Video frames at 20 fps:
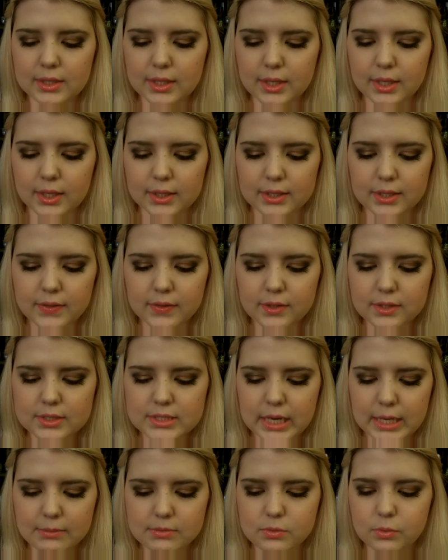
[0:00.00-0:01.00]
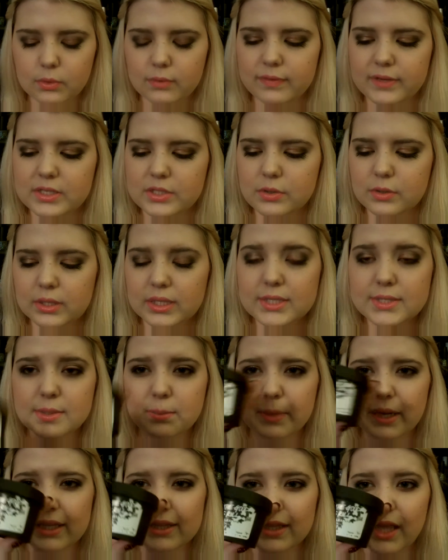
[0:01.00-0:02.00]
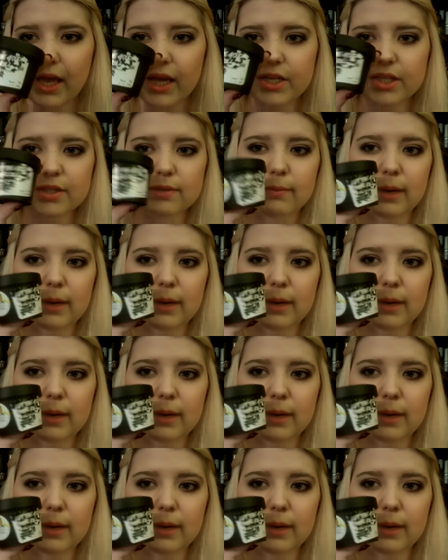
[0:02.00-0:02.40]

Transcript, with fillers: uh, Let the Good Times Roll Facial Cleanser by Lush.